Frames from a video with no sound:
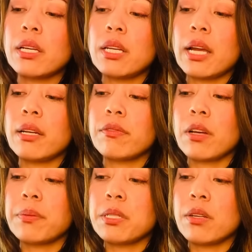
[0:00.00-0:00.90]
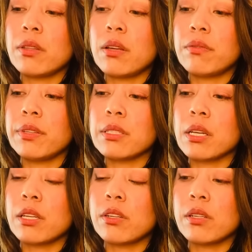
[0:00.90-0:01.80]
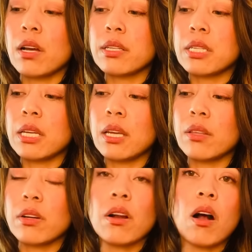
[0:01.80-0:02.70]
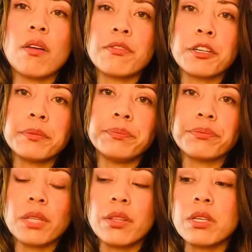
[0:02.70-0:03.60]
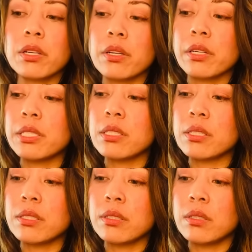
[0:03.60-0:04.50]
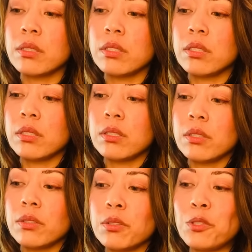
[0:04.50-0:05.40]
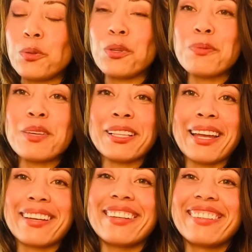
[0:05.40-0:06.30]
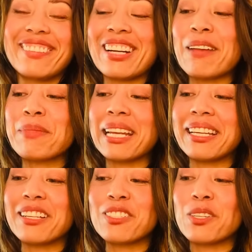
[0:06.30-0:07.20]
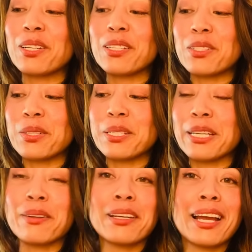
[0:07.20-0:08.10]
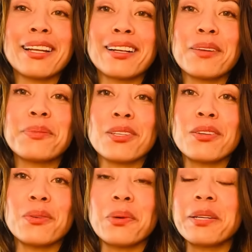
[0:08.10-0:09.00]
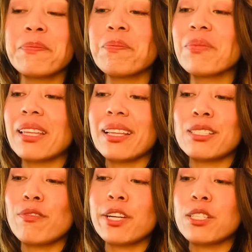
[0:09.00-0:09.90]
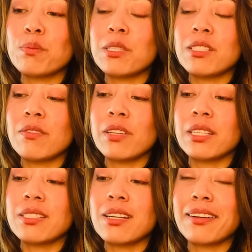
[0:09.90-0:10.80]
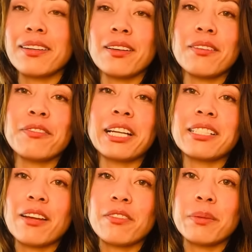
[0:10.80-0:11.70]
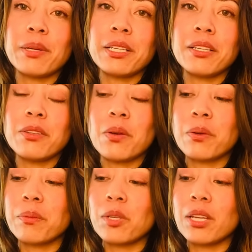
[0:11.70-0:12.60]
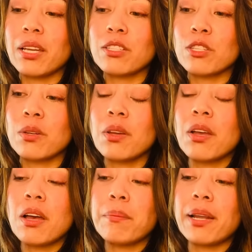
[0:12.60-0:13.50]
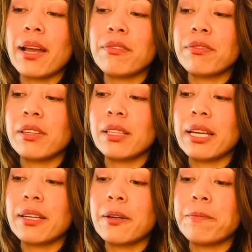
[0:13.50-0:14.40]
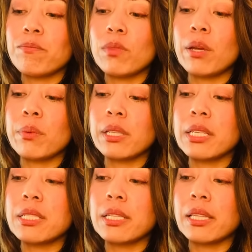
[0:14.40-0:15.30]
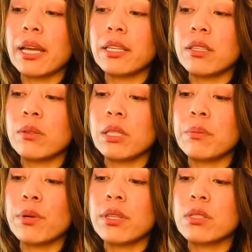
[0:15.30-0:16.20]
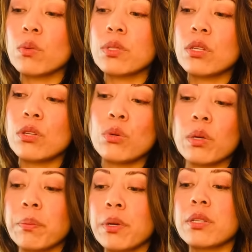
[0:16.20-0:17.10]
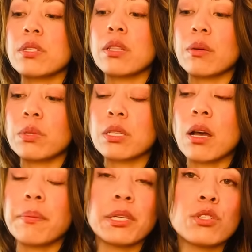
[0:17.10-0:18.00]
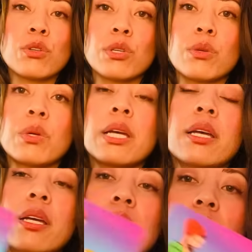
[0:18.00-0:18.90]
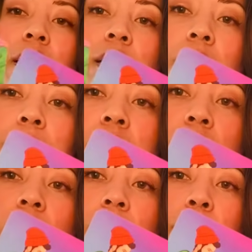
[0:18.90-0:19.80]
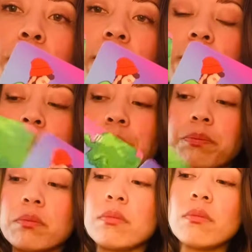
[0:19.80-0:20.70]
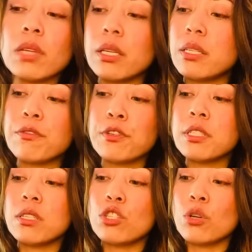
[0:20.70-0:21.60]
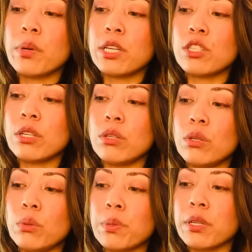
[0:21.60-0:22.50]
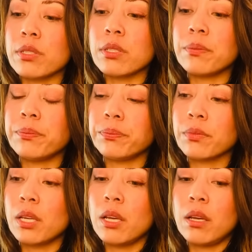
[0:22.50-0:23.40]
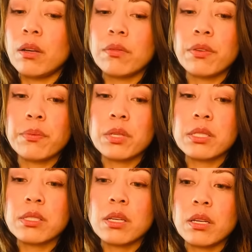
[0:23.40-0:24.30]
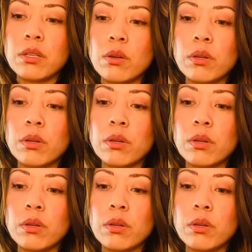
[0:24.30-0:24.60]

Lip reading: a Knight of Cups here that feels like you're not taking their offer in the current. You could be like, what I'm getting here is you could have turned down a Knight of Cups, a new one. That's very specific. It's not going to affect everybody and no communication. But I feel like they really did like you, Libra. This was a newer person that was coming to you. Knight of Cups to the Empress. Different situation, new person from this no